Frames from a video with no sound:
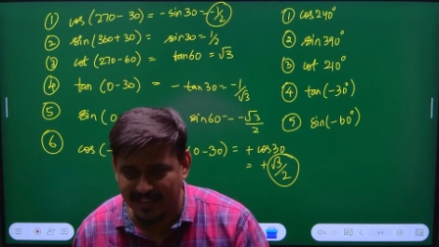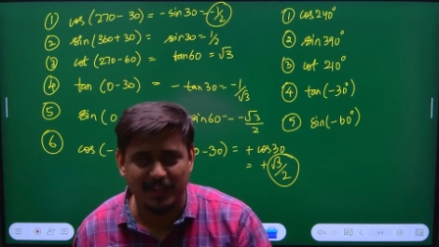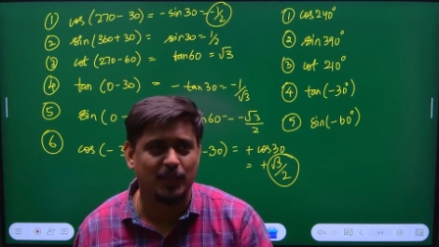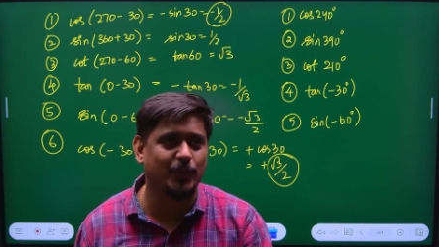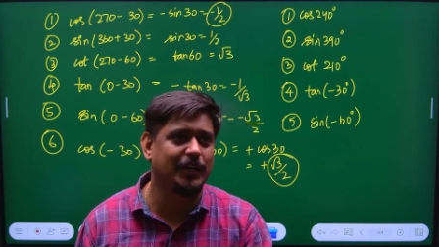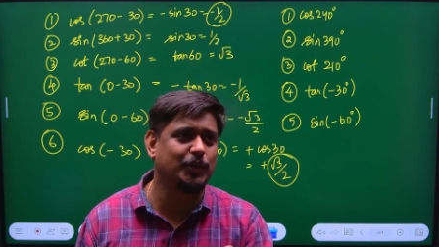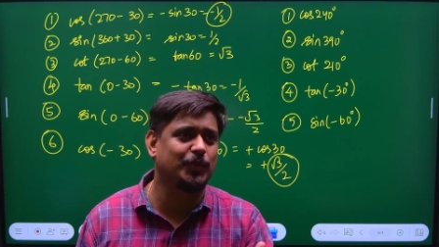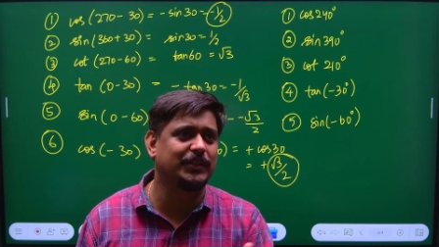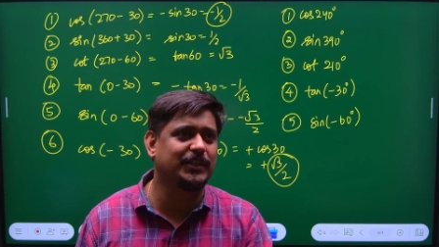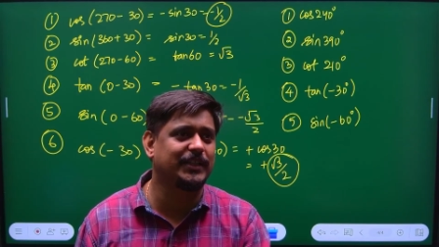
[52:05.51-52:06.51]
12 to
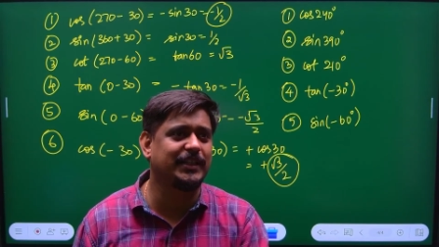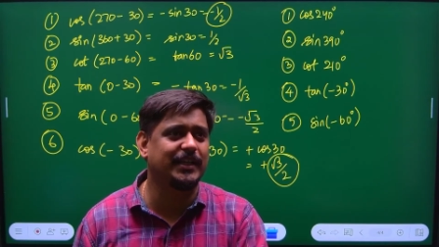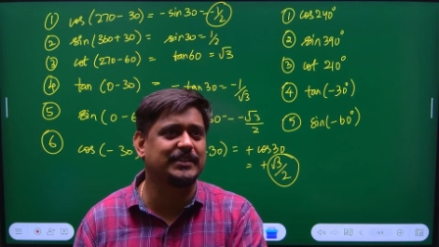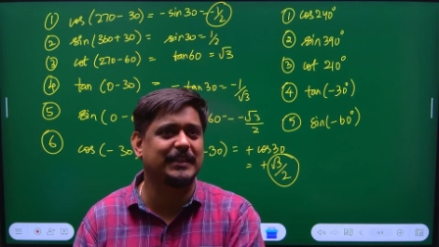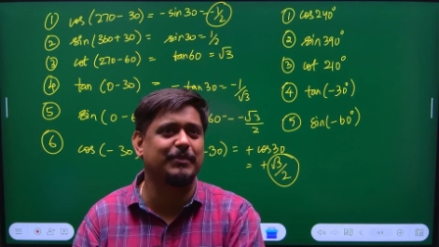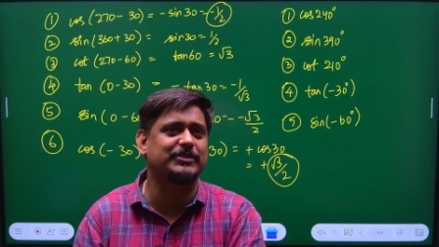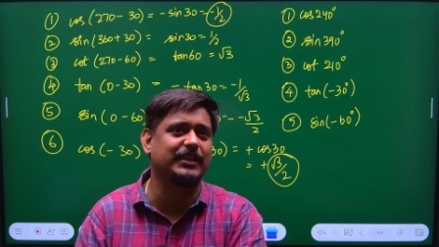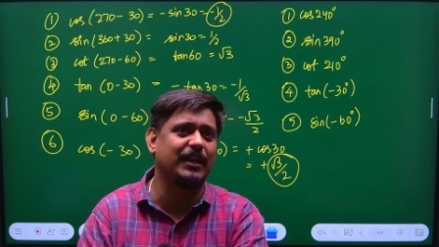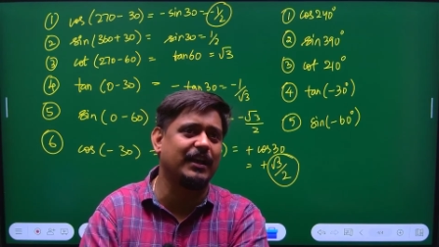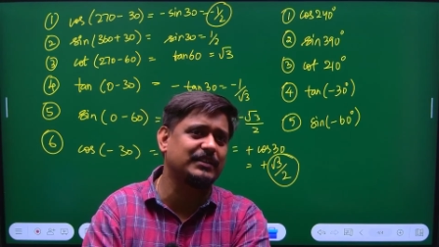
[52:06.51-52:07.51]
1:30, that is chemistry
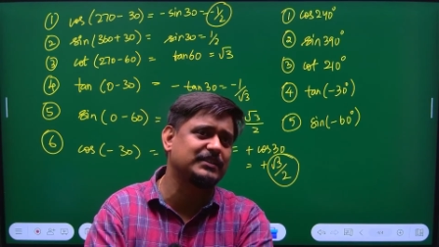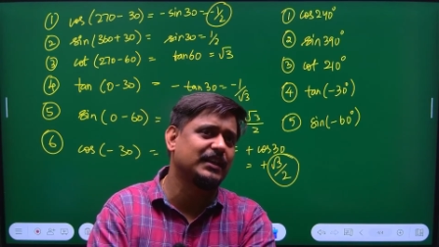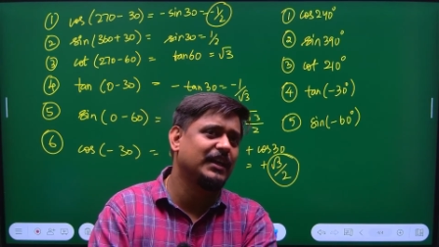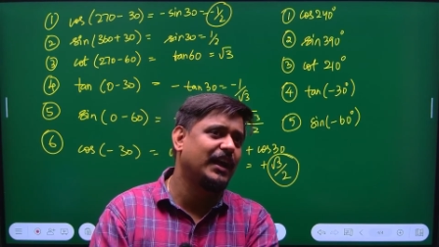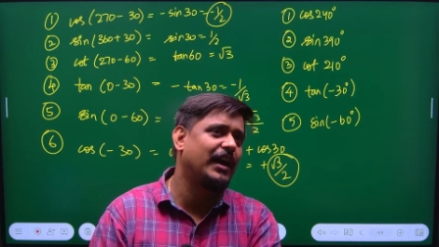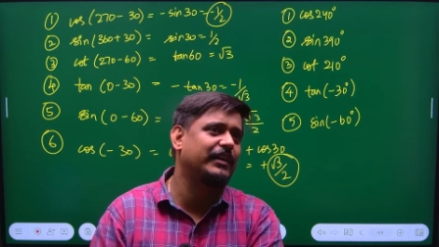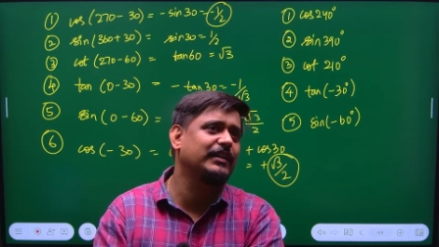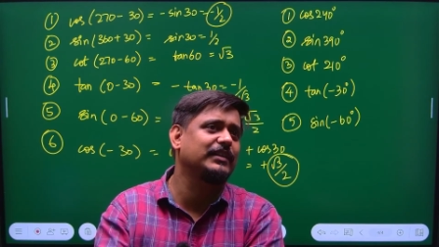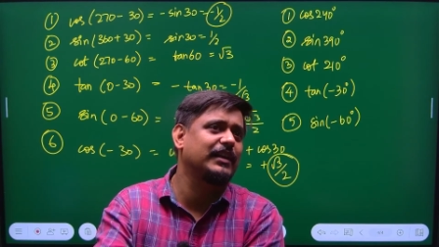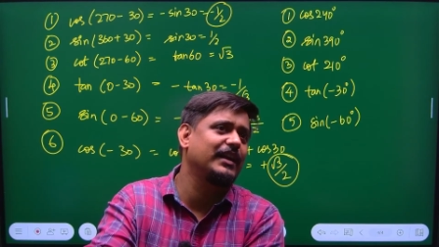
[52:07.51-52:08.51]
class. Attend the
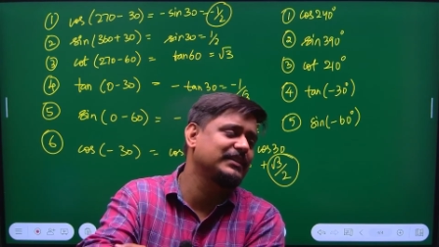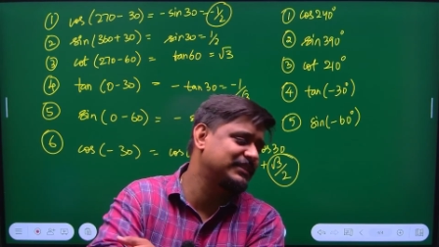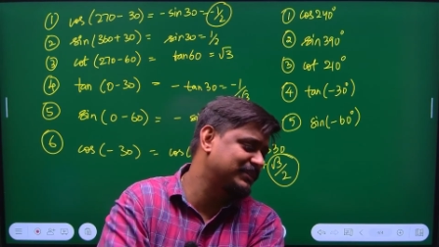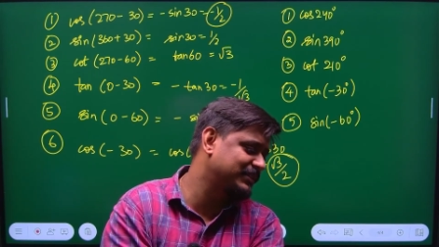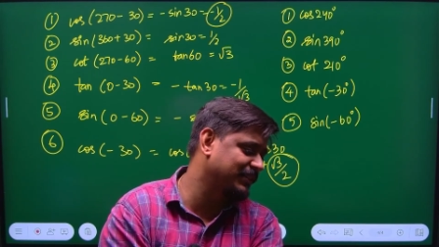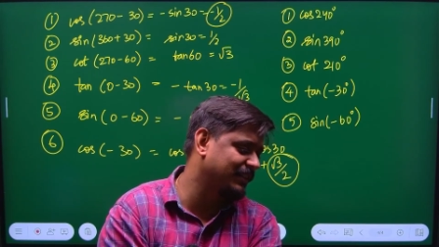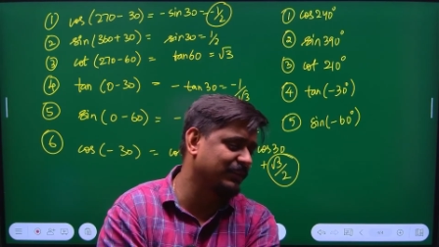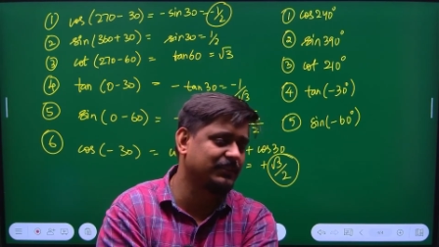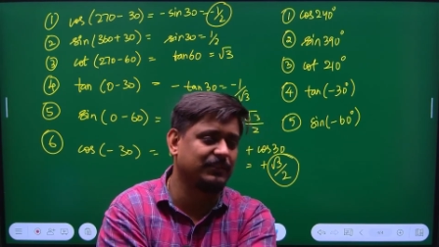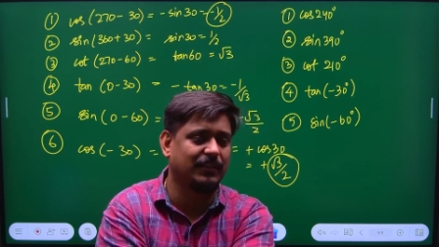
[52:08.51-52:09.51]
class.
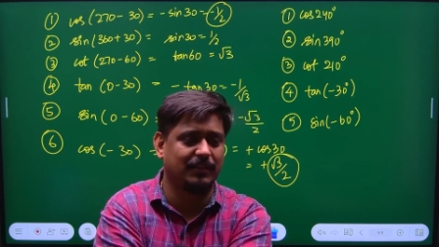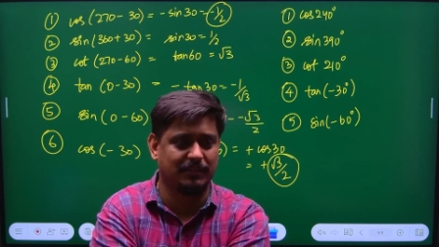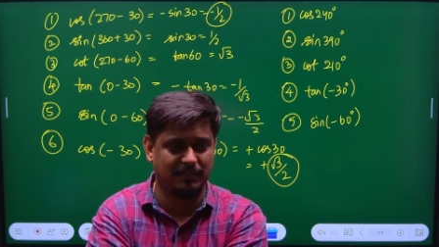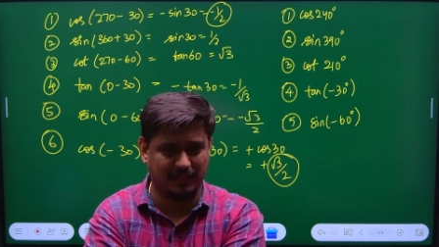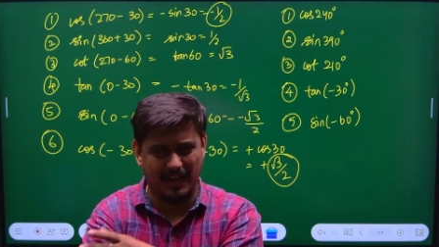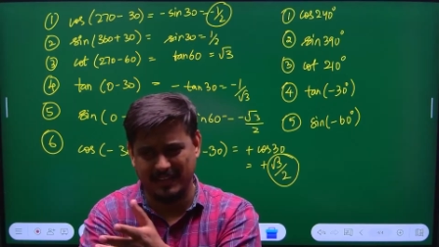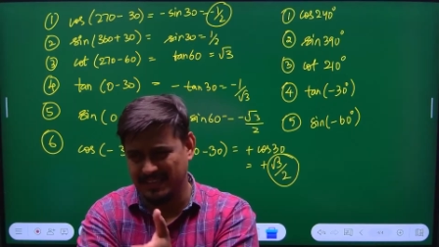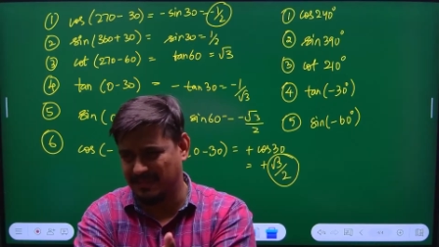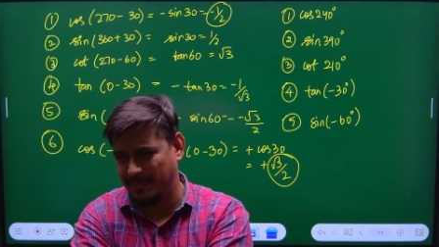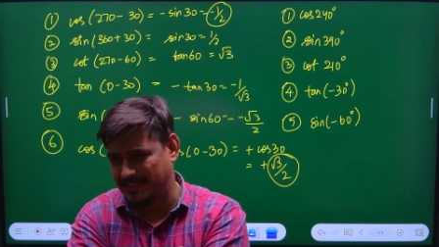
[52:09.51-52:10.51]
I think some
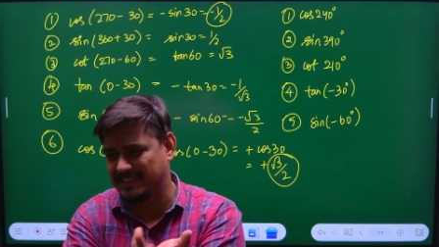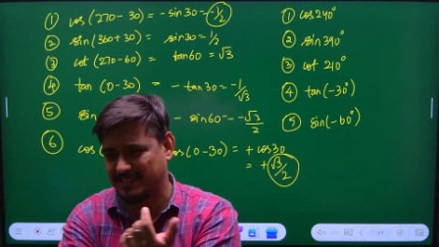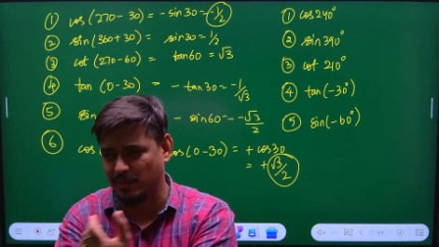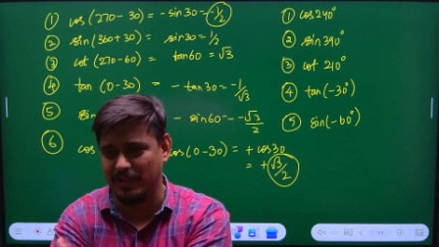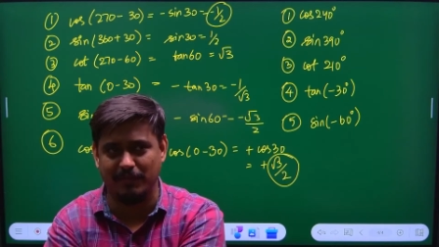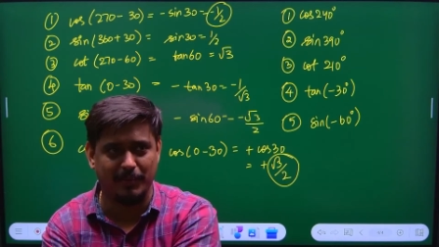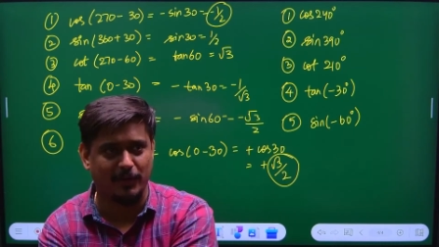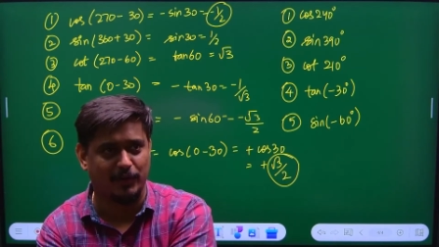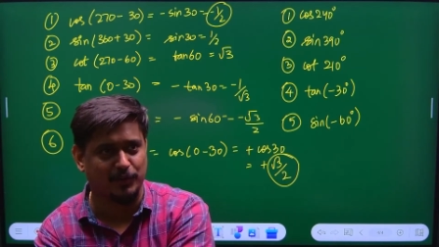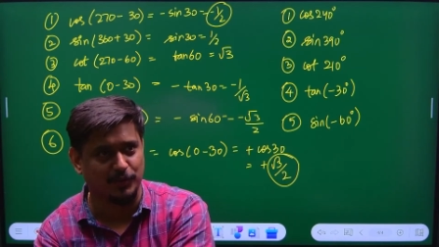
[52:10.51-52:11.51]
basics only will be taught
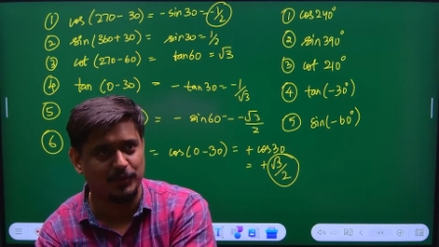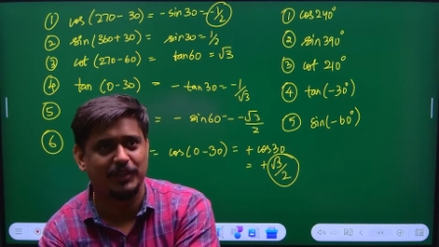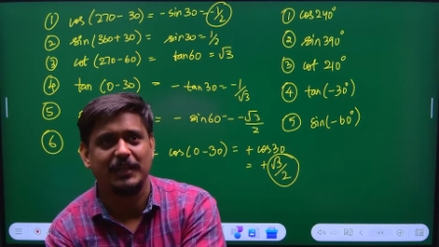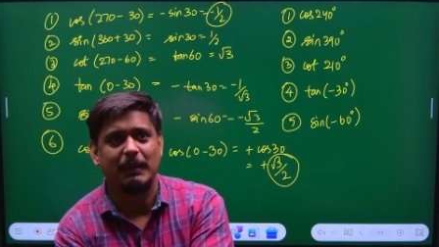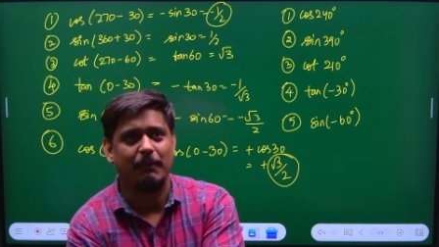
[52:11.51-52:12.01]
to you. Bye bye,